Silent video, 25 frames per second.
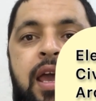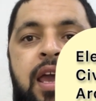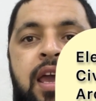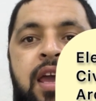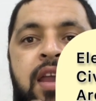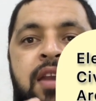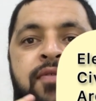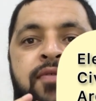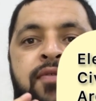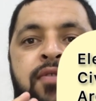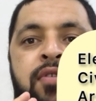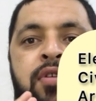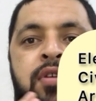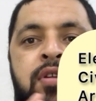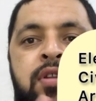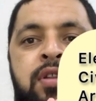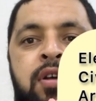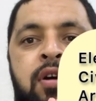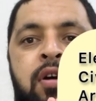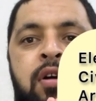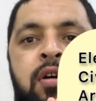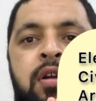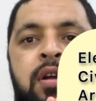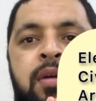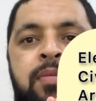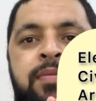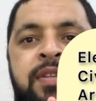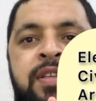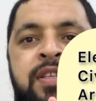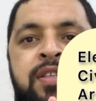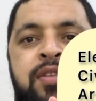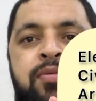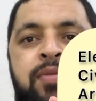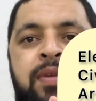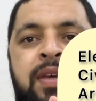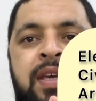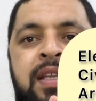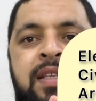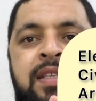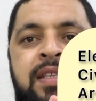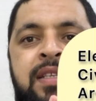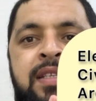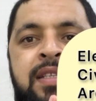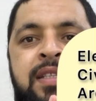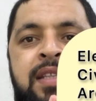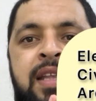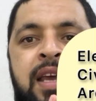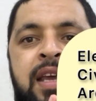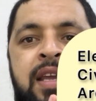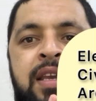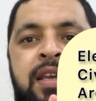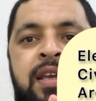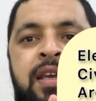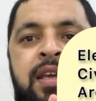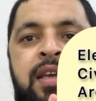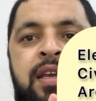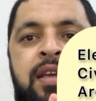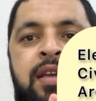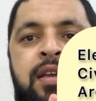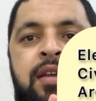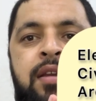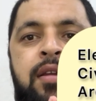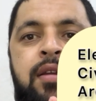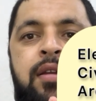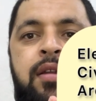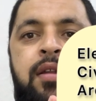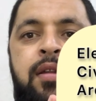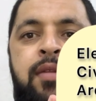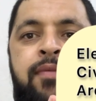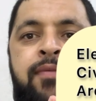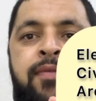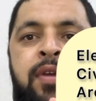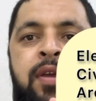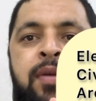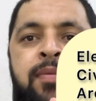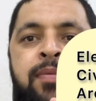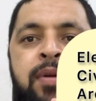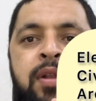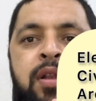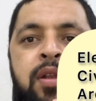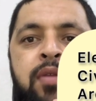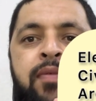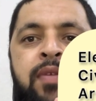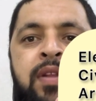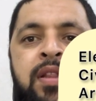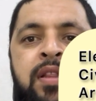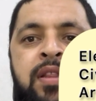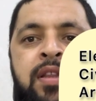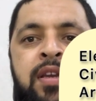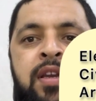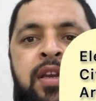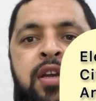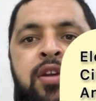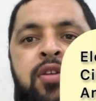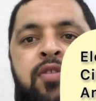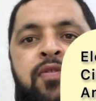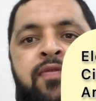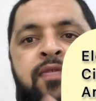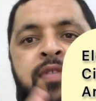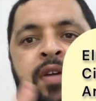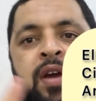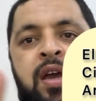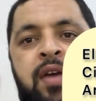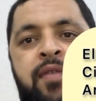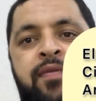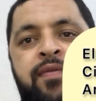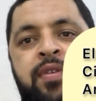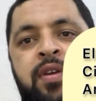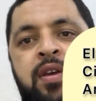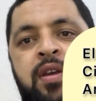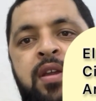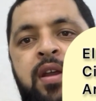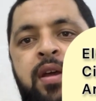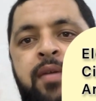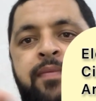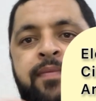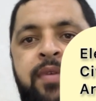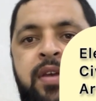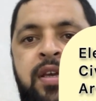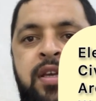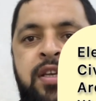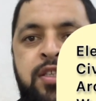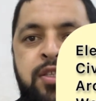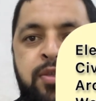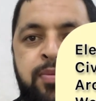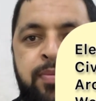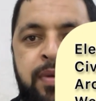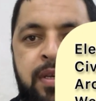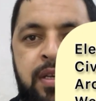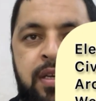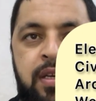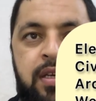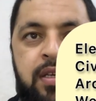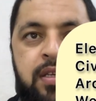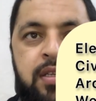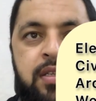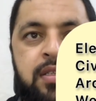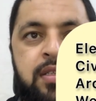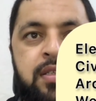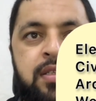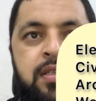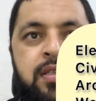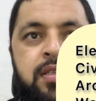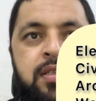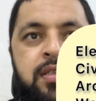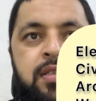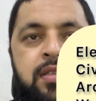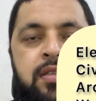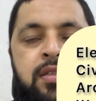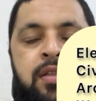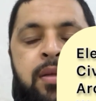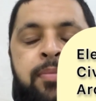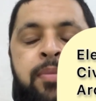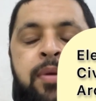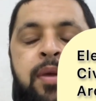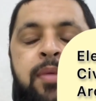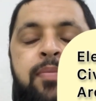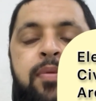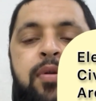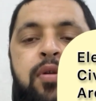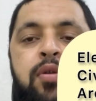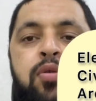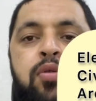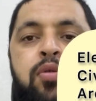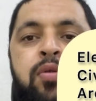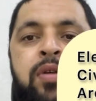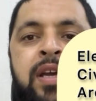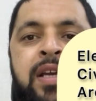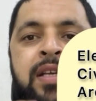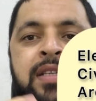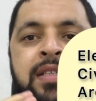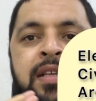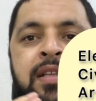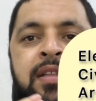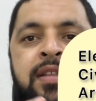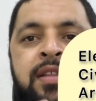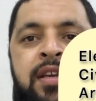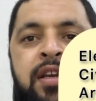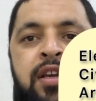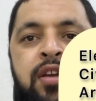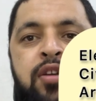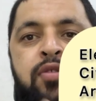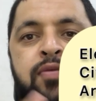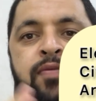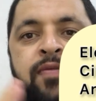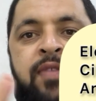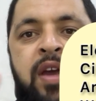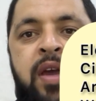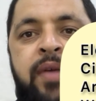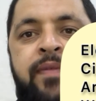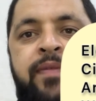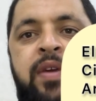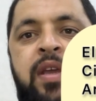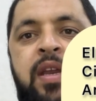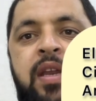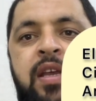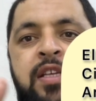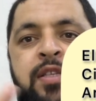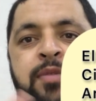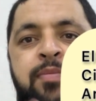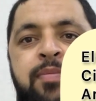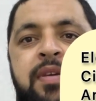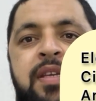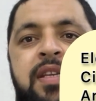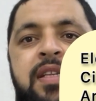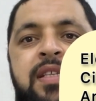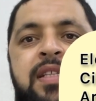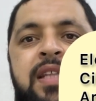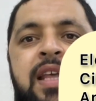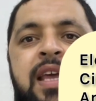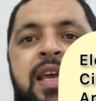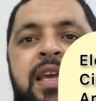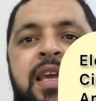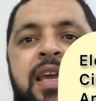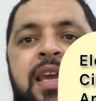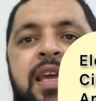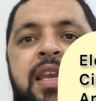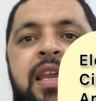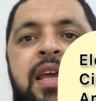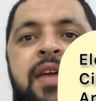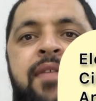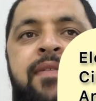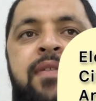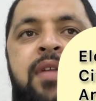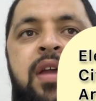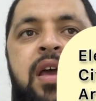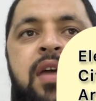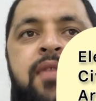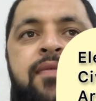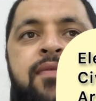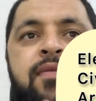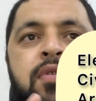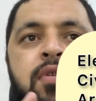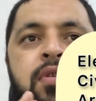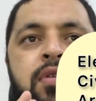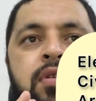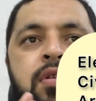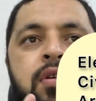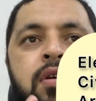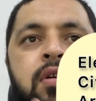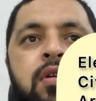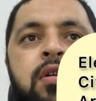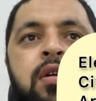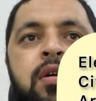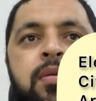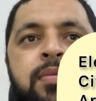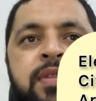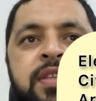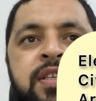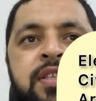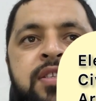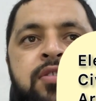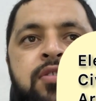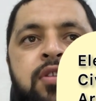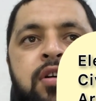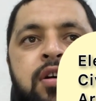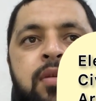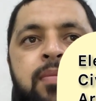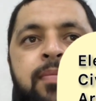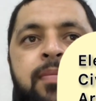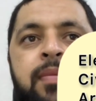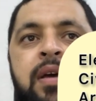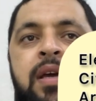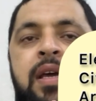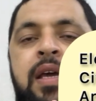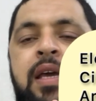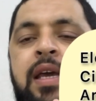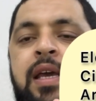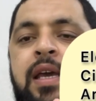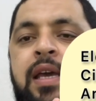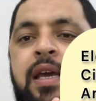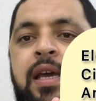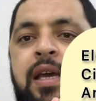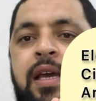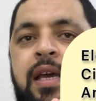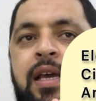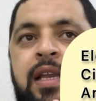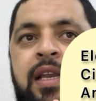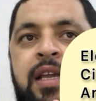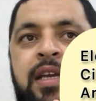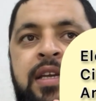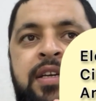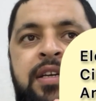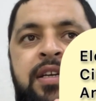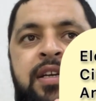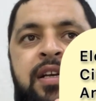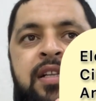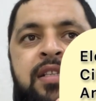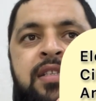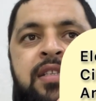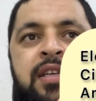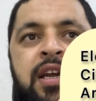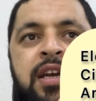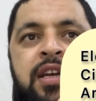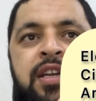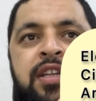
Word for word: And for all of these vacancies they need people with three to five year of experience. The people who has a three to five year experience, they can apply for all of these jobs: electrical site